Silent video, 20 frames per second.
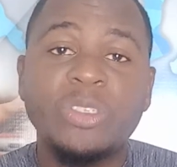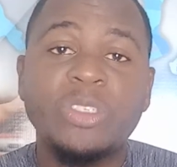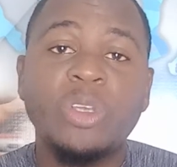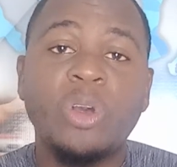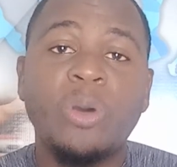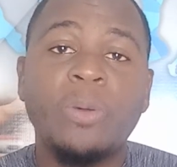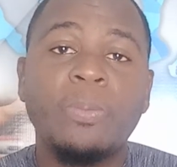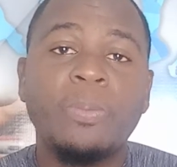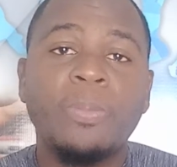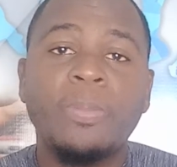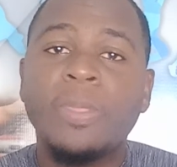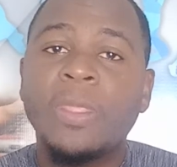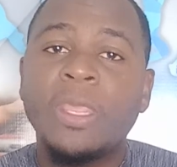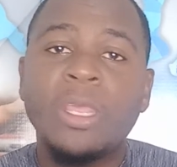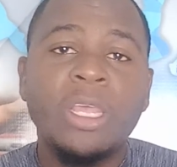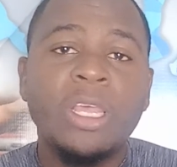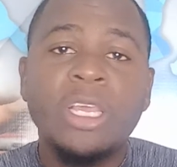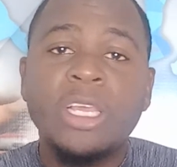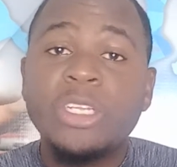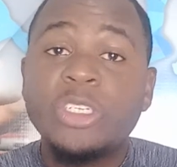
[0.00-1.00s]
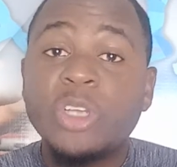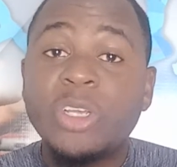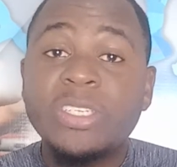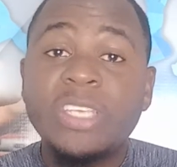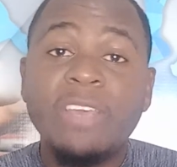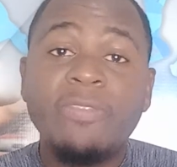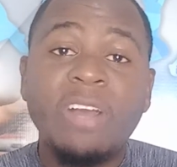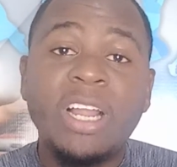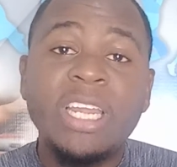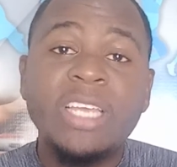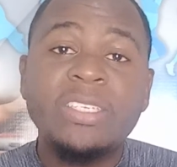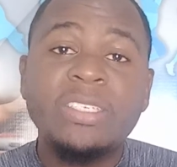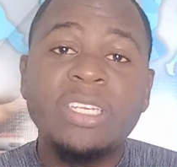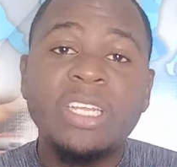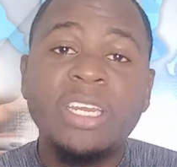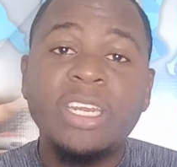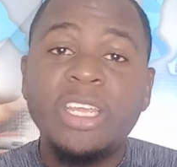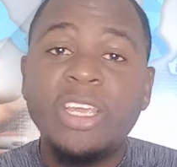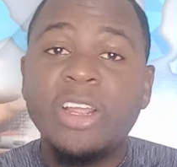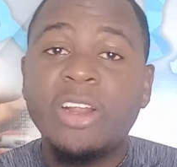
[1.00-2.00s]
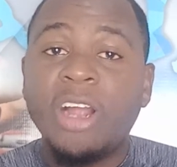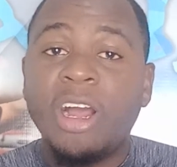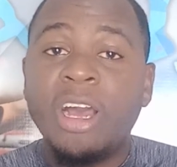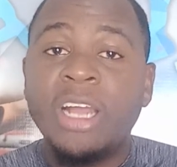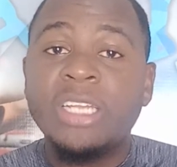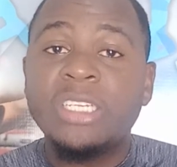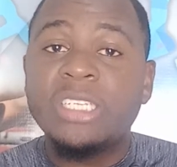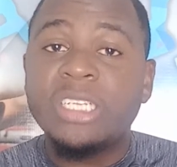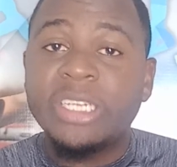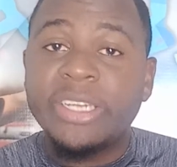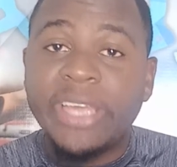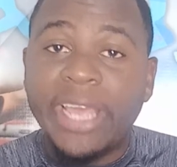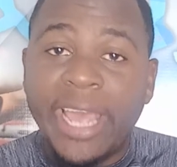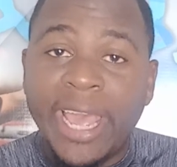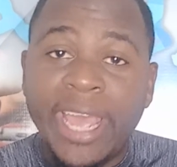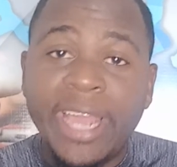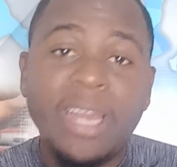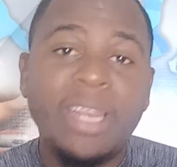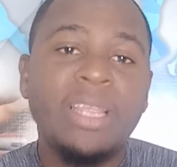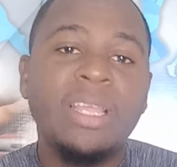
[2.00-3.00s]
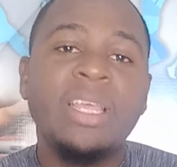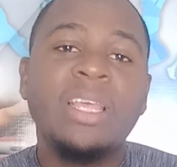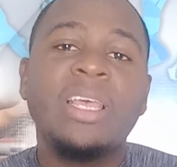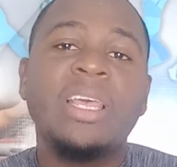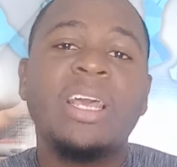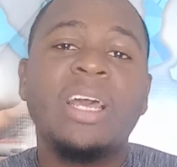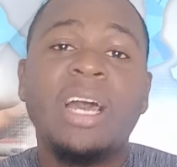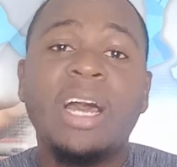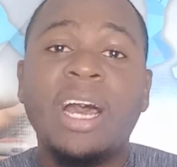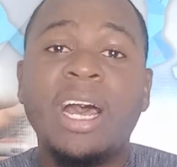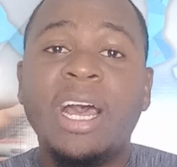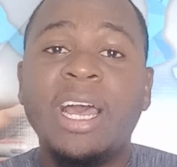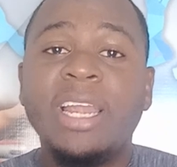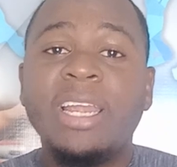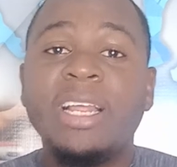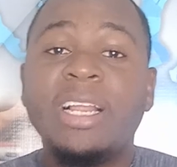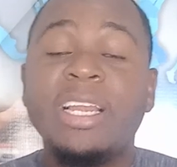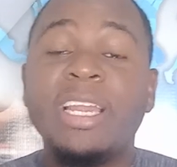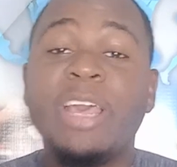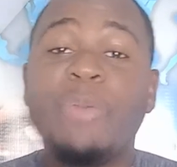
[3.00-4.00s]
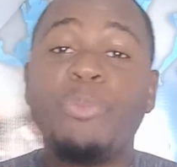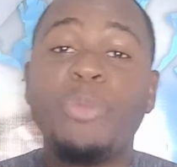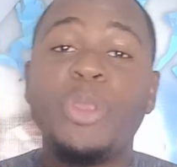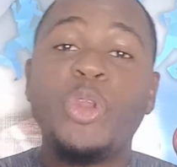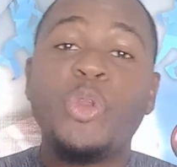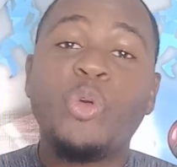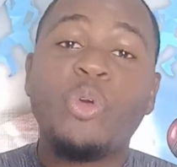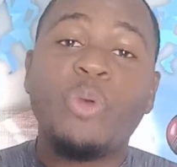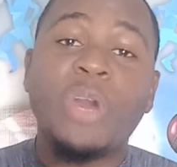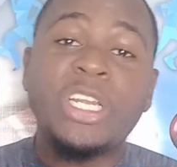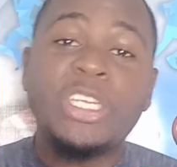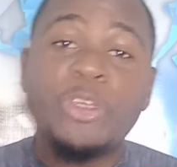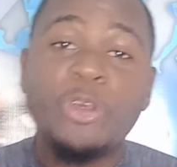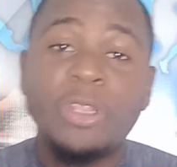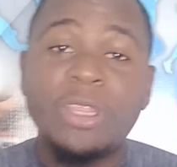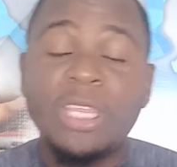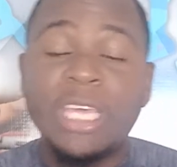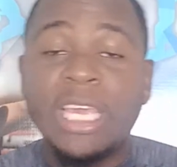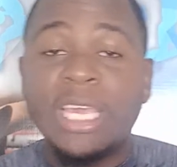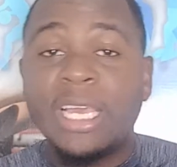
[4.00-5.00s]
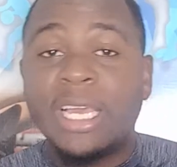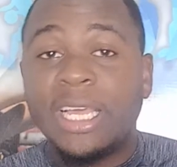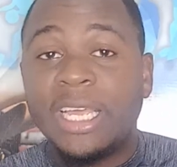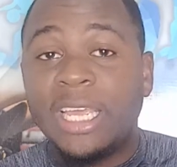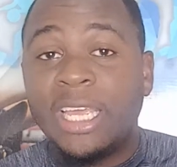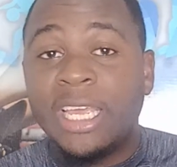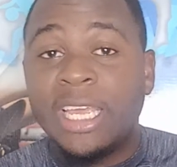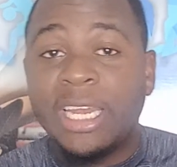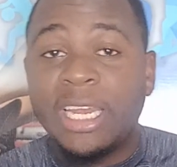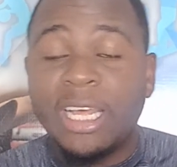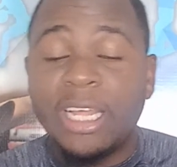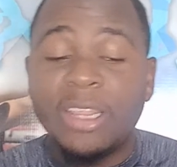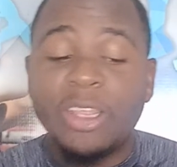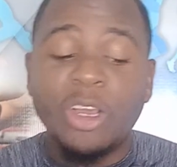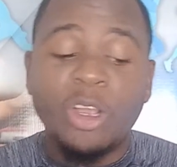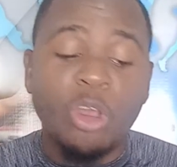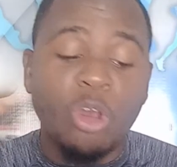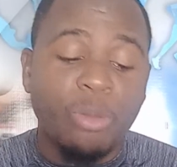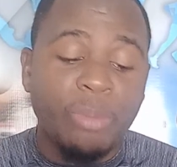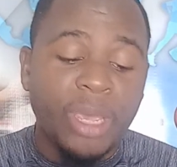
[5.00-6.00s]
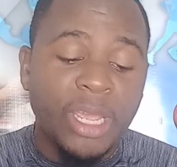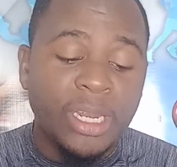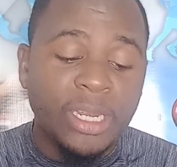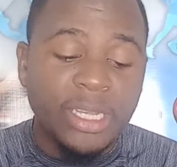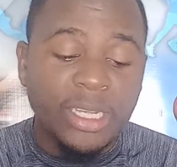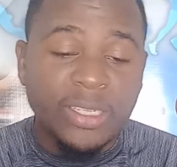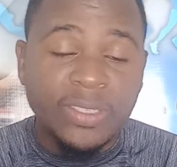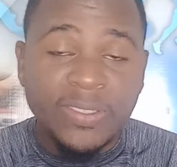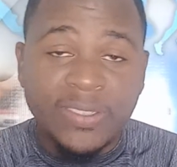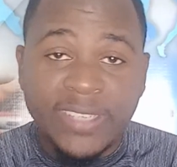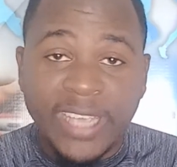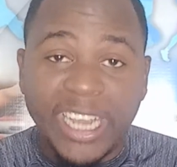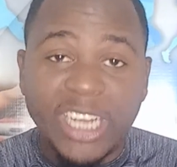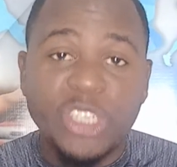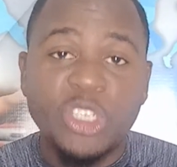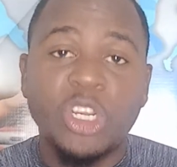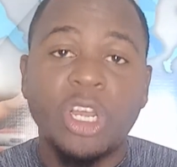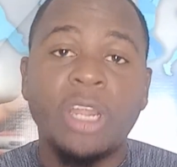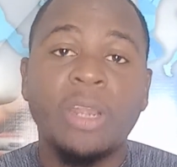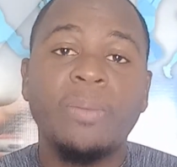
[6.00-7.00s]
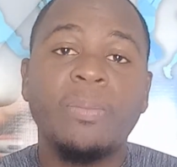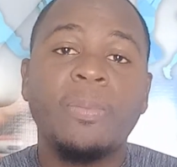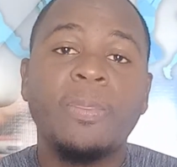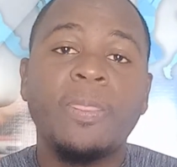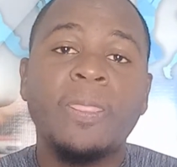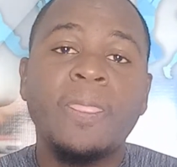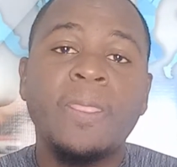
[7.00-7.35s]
So just give a listening ear until the end and let me know what you think in the comment section.